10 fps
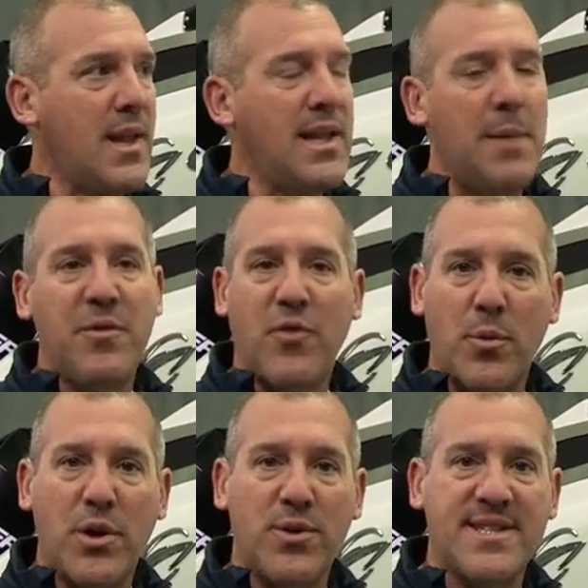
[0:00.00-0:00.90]
Now, before
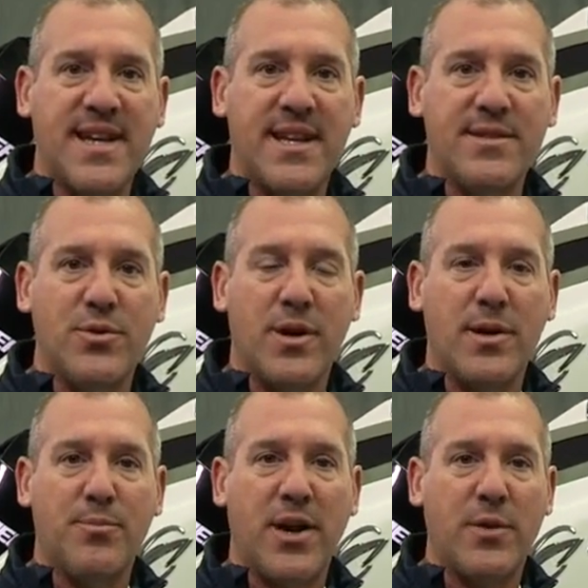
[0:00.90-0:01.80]
we go inside and do
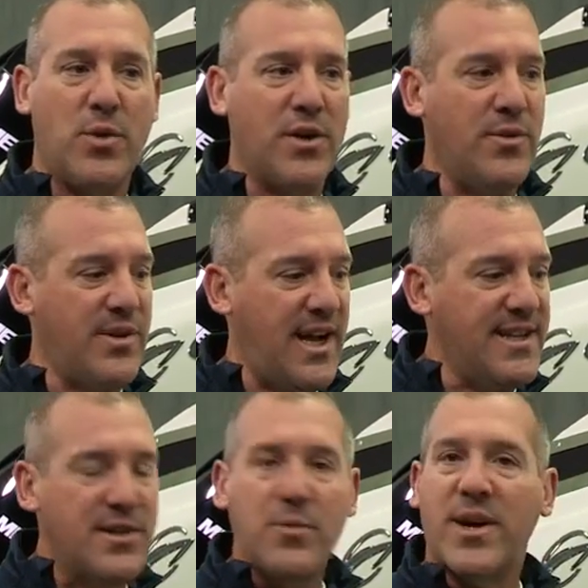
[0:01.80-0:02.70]
a product walk around, I
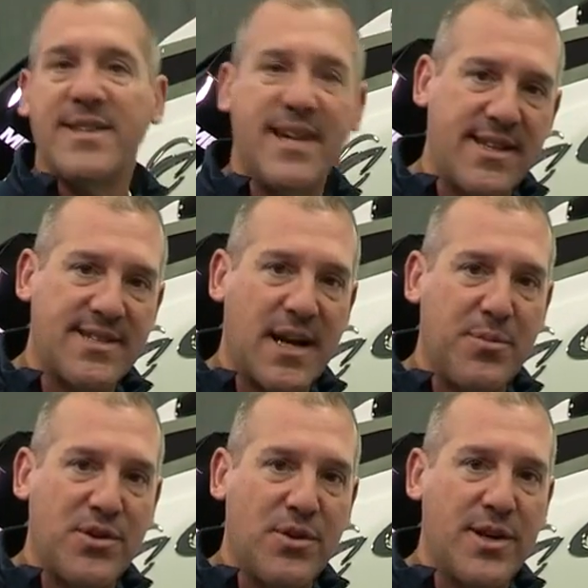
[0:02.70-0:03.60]
did want to take this
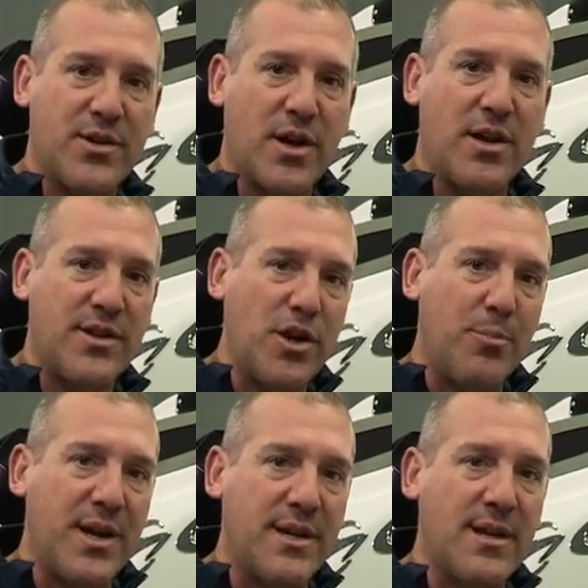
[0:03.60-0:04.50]
opportunity to talk a little
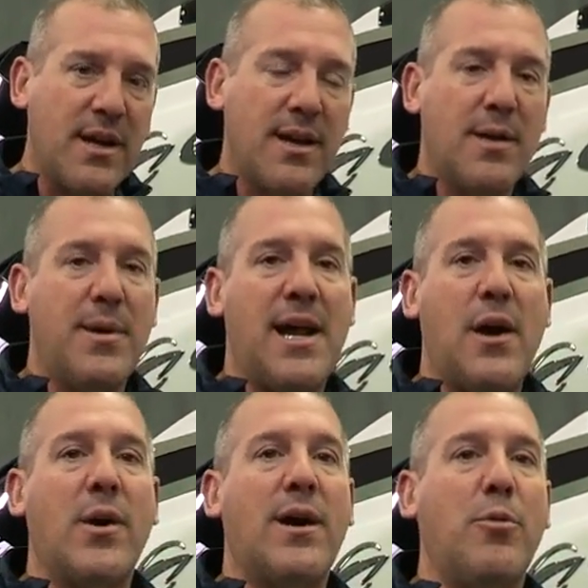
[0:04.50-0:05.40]
bit about
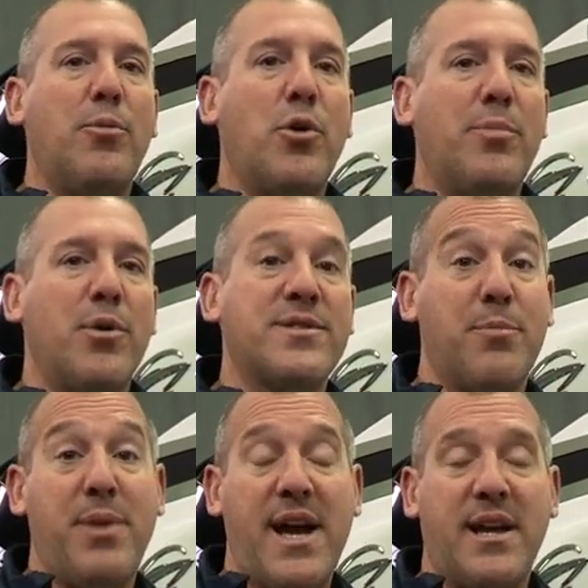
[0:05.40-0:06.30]
how our outboard boats are
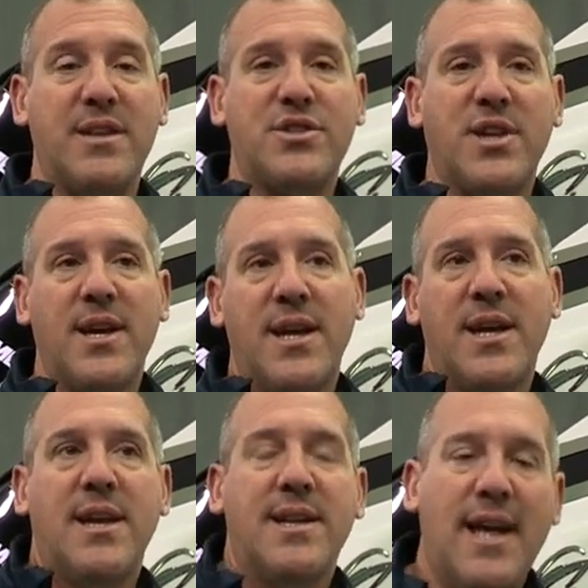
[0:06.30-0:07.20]
packaged.
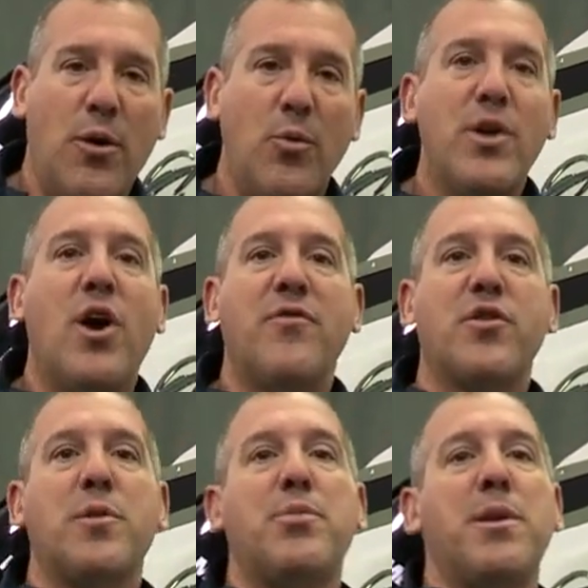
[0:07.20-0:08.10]
Now, we
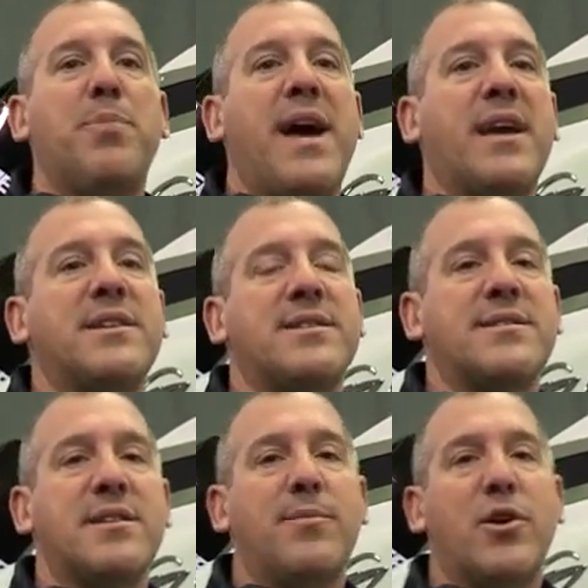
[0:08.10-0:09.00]
offer complete packages
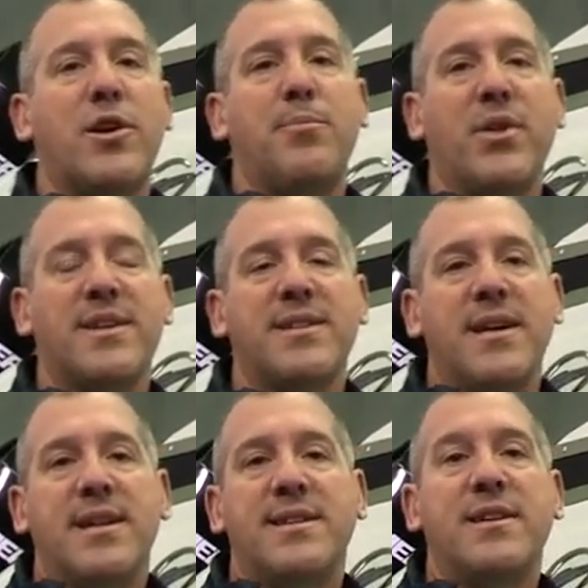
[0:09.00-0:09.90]
to the marketplace.
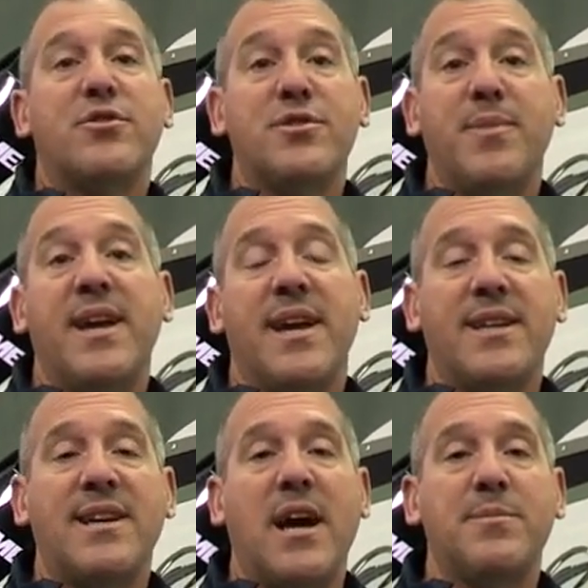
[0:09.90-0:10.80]
Dealers may
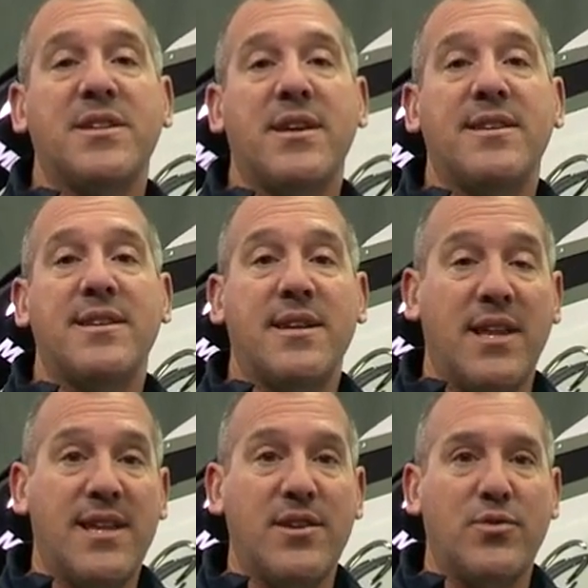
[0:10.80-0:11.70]
at times select to
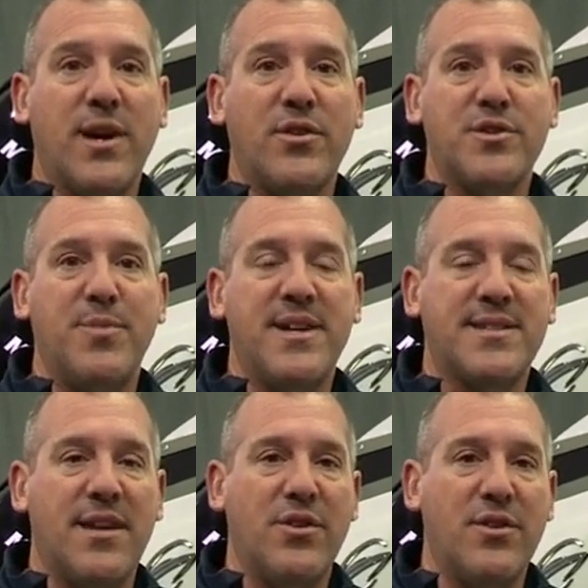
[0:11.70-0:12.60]
delete the trailers
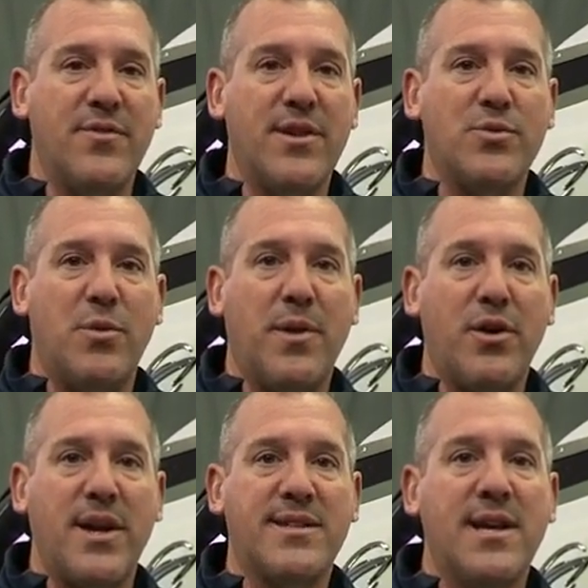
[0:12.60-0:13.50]
based on their individual
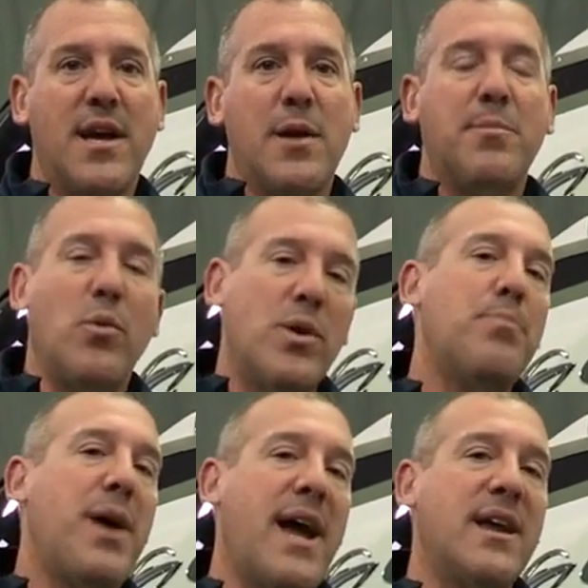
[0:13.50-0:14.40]
markets, but we
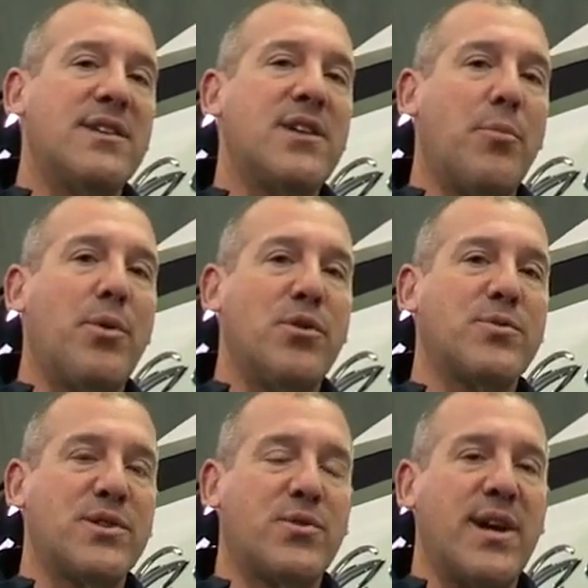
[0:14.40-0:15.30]
package our
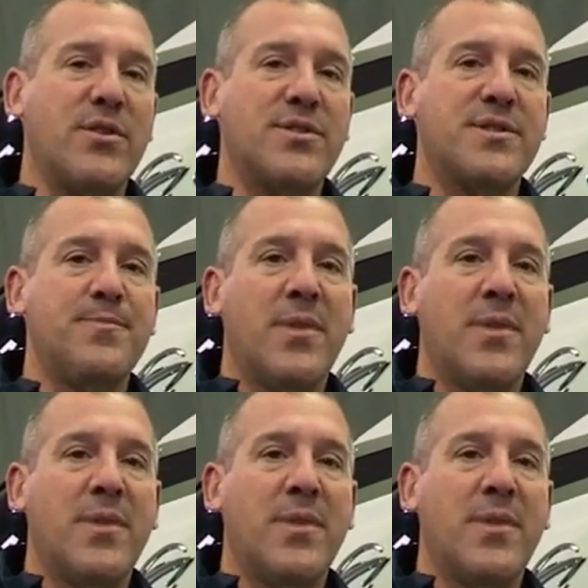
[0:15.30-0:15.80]
boats with trailers.